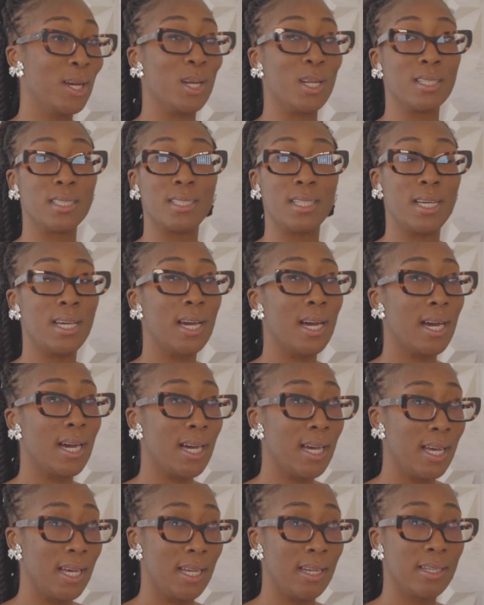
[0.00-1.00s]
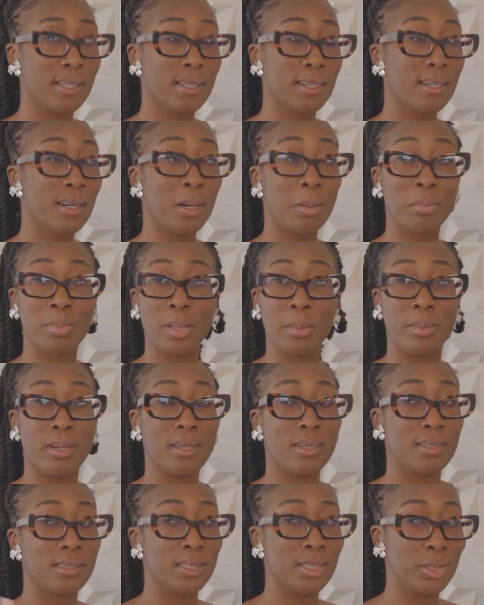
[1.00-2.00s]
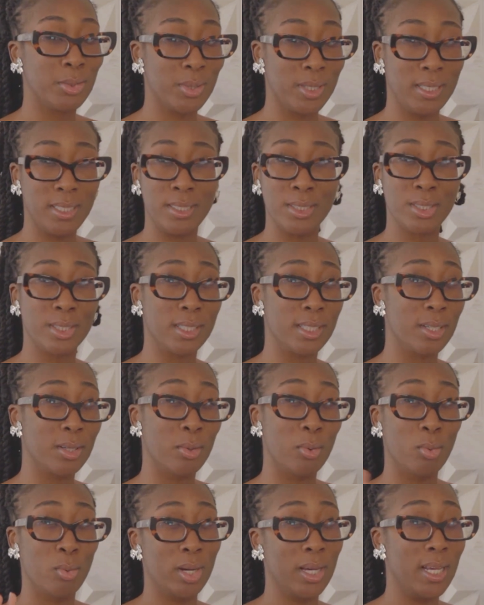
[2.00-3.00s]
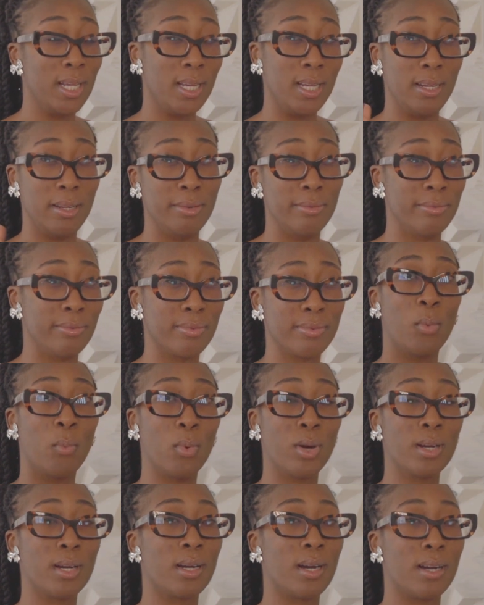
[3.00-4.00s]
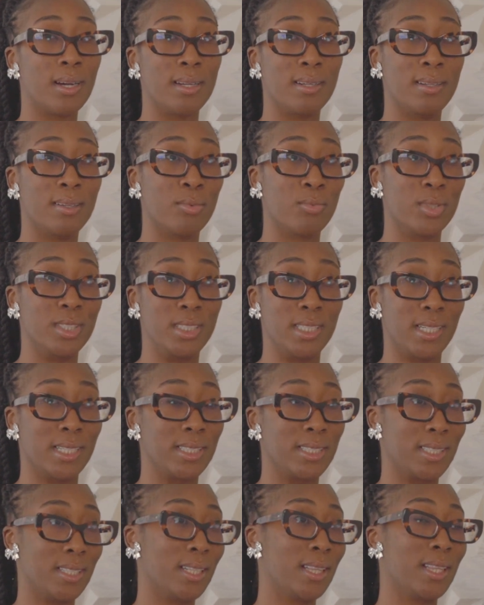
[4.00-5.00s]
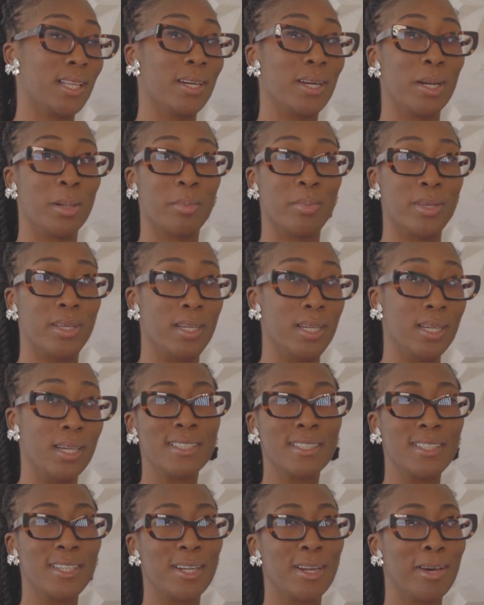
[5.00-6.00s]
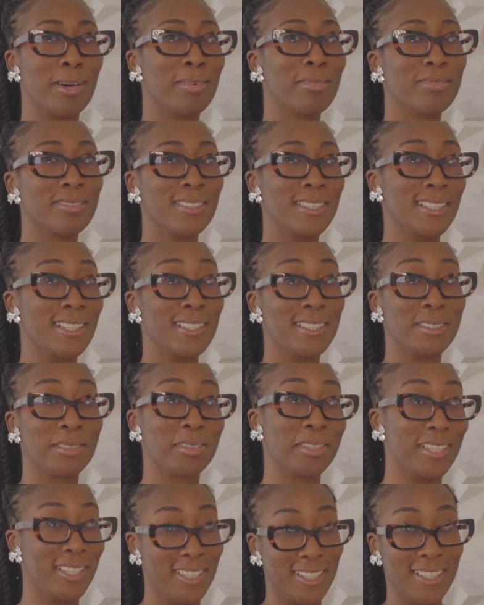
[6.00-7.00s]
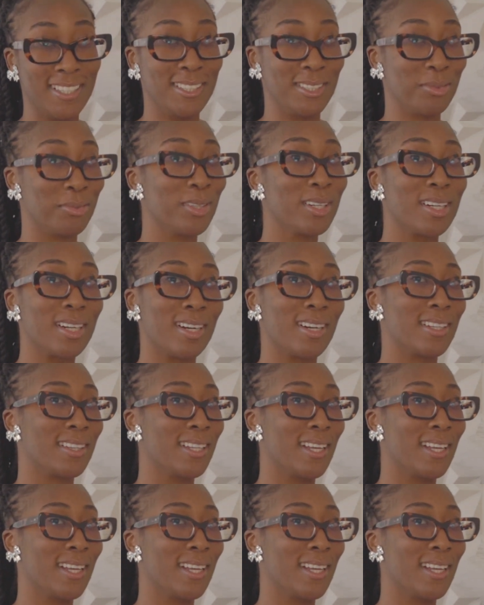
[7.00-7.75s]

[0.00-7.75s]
Say hi, compliment a stranger, wave, work on rejection therapy. You know, it is what it is. Work on